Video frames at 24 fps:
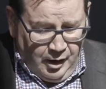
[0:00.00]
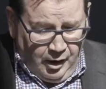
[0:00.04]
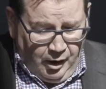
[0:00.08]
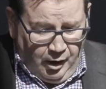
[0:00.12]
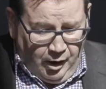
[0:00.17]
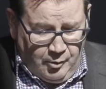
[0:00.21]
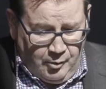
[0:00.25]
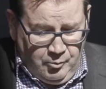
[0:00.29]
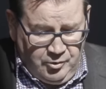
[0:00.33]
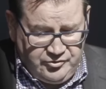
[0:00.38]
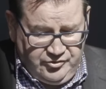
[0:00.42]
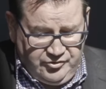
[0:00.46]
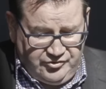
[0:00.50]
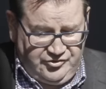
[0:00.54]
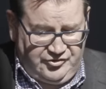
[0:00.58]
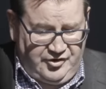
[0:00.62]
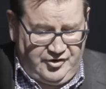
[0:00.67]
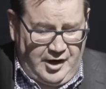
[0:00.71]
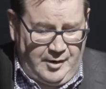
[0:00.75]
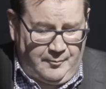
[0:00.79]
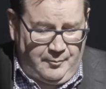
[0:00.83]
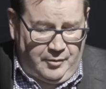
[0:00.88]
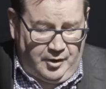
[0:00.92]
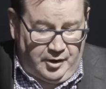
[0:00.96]
I want to
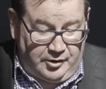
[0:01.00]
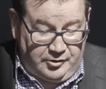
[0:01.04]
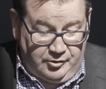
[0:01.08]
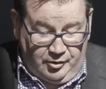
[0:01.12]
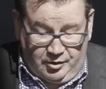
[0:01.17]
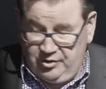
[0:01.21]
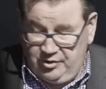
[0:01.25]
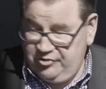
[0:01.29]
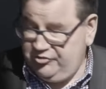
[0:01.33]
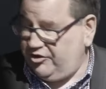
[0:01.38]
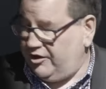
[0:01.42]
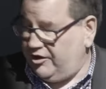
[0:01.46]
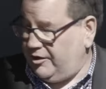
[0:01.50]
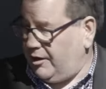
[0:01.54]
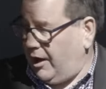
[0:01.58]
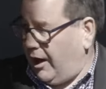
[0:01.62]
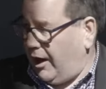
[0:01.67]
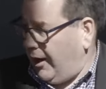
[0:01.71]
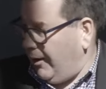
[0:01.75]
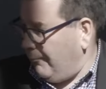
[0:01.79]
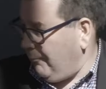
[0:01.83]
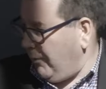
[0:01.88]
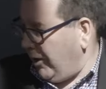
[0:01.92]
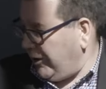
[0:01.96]
start by acknowledging
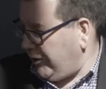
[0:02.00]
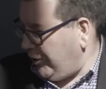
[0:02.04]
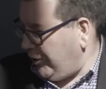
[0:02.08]
my